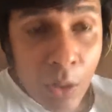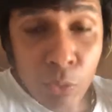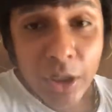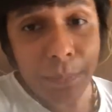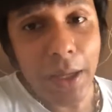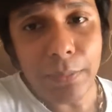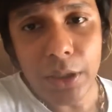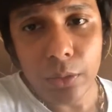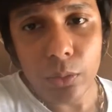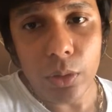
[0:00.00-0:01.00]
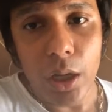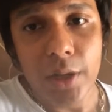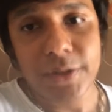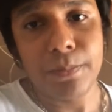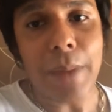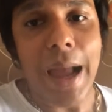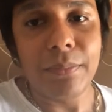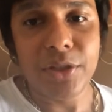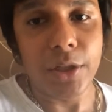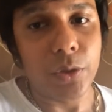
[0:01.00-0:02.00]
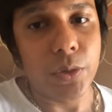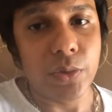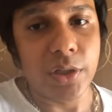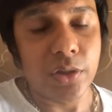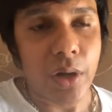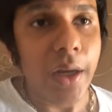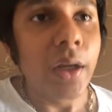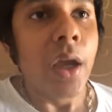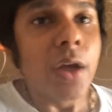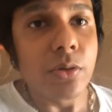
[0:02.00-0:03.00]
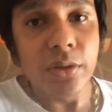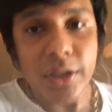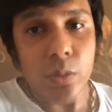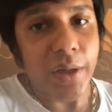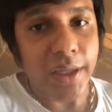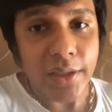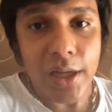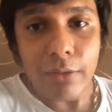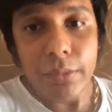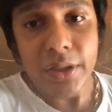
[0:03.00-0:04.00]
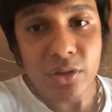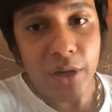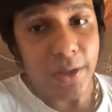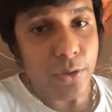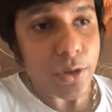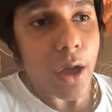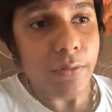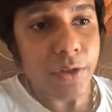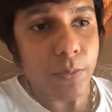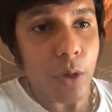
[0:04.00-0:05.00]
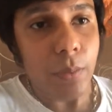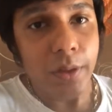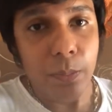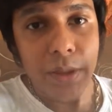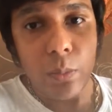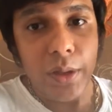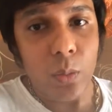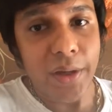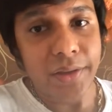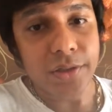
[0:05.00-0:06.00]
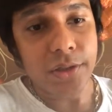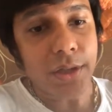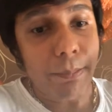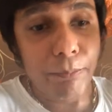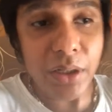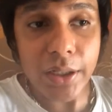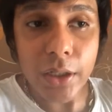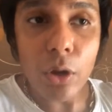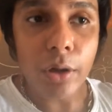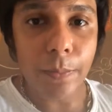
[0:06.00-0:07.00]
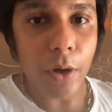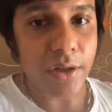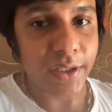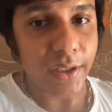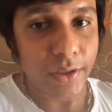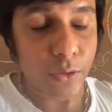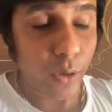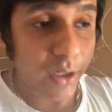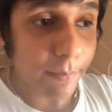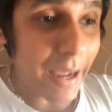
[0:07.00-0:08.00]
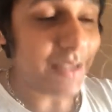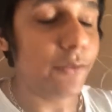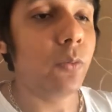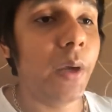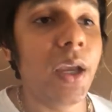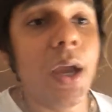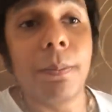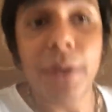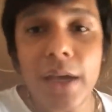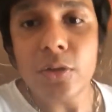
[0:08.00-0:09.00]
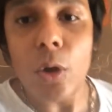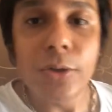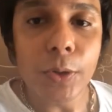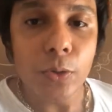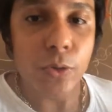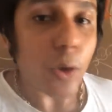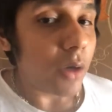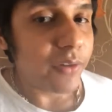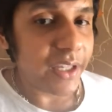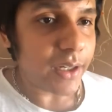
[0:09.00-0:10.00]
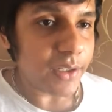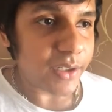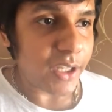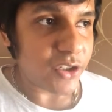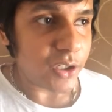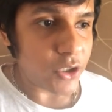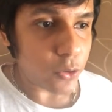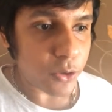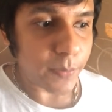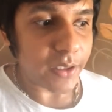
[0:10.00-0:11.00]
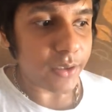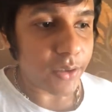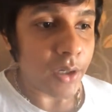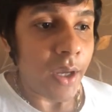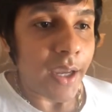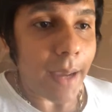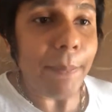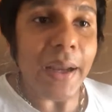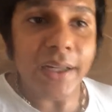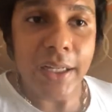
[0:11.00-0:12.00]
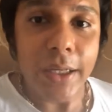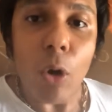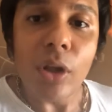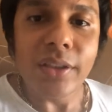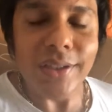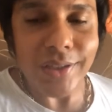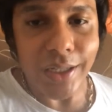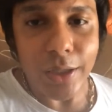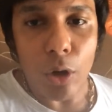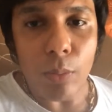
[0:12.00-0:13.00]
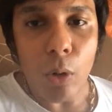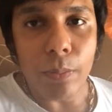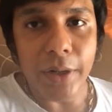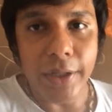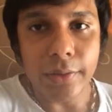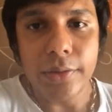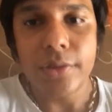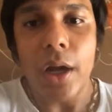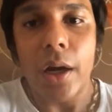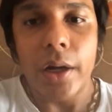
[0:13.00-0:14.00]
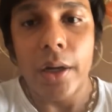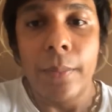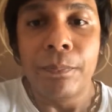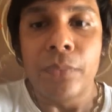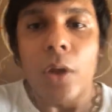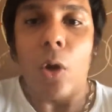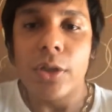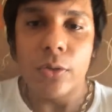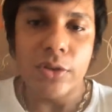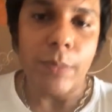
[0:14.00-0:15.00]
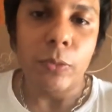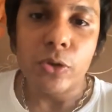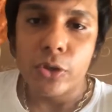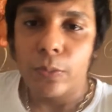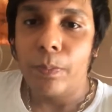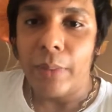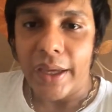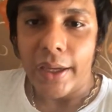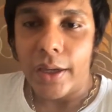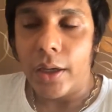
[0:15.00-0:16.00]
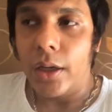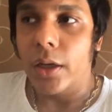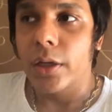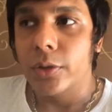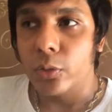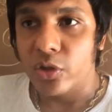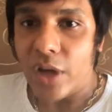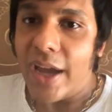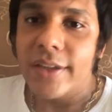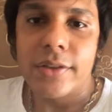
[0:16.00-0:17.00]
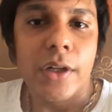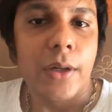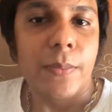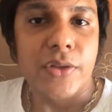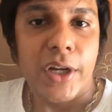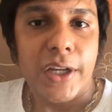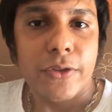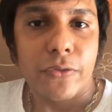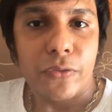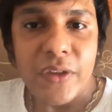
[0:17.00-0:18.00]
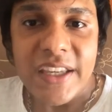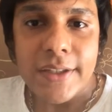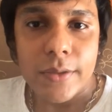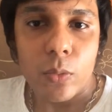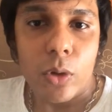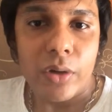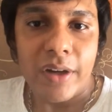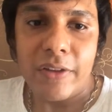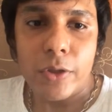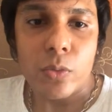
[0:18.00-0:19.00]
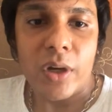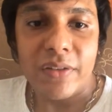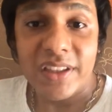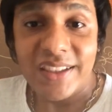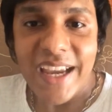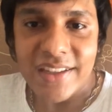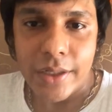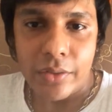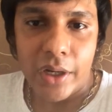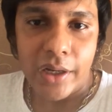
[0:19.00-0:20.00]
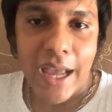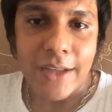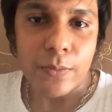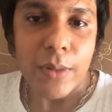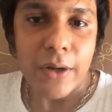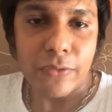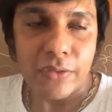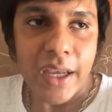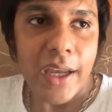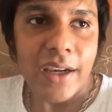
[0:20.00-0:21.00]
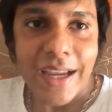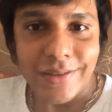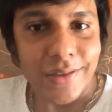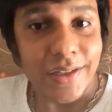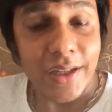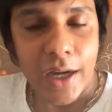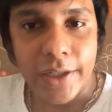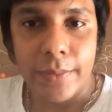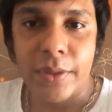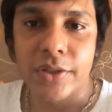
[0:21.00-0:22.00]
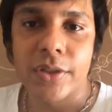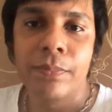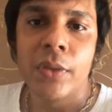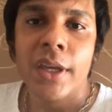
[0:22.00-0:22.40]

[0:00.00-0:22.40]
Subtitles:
Wouldn't be able to spam Jio users, right? So this way, the government is trying to solve this problem in a big way. This is a $1 billion project and this is going in a massive way. Plus also to solve reconciliation issues, because apparently all these telecom operators are also supposed to pay to TRAI certain percentage of fees or revenues, whatever they generate as part of their licensing agreements.